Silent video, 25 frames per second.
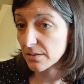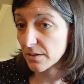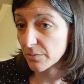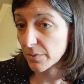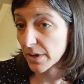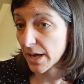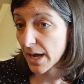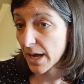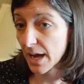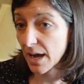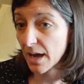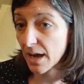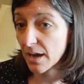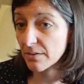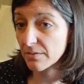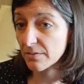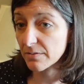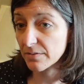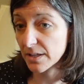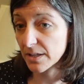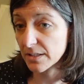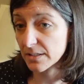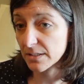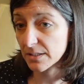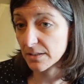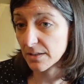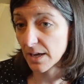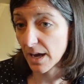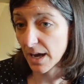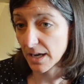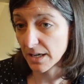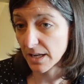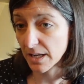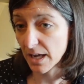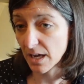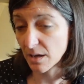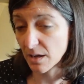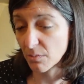that we have, let's
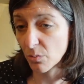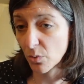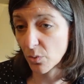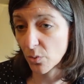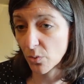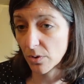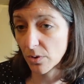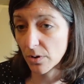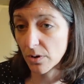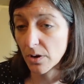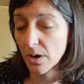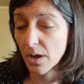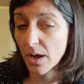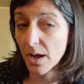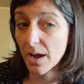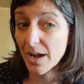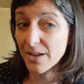add 8 more.